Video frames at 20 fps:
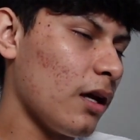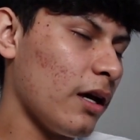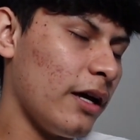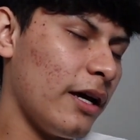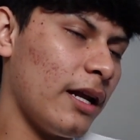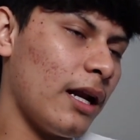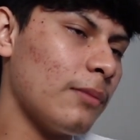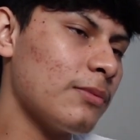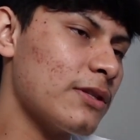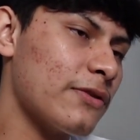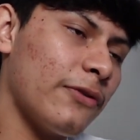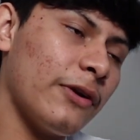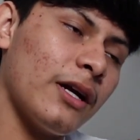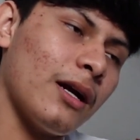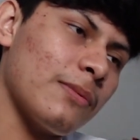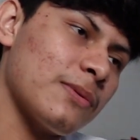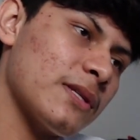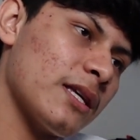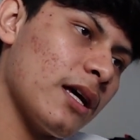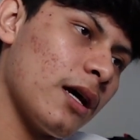And I'm just very
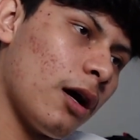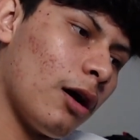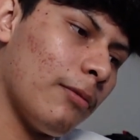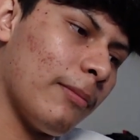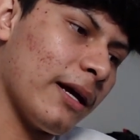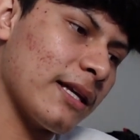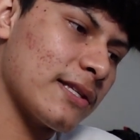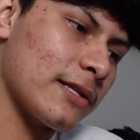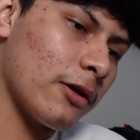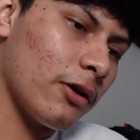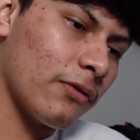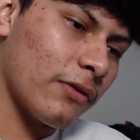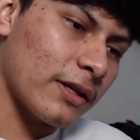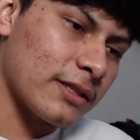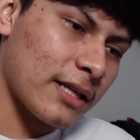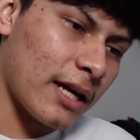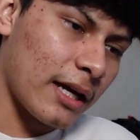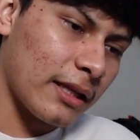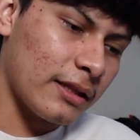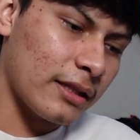upset on myself
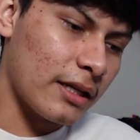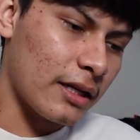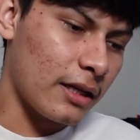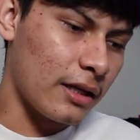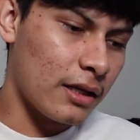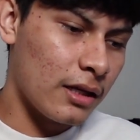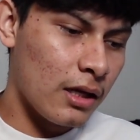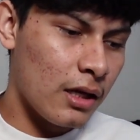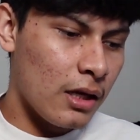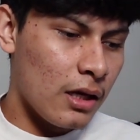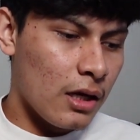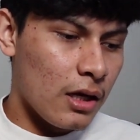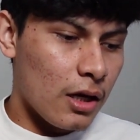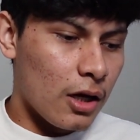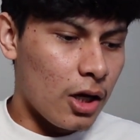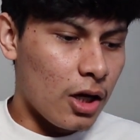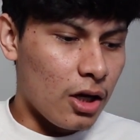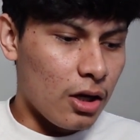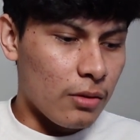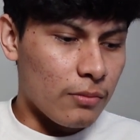because I didn't
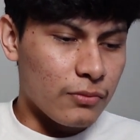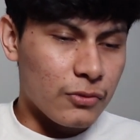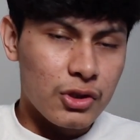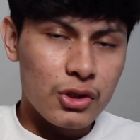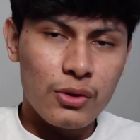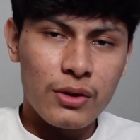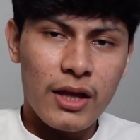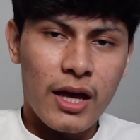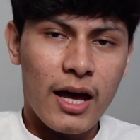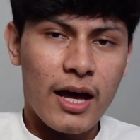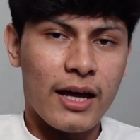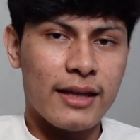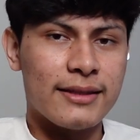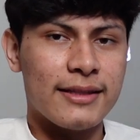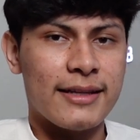um do that.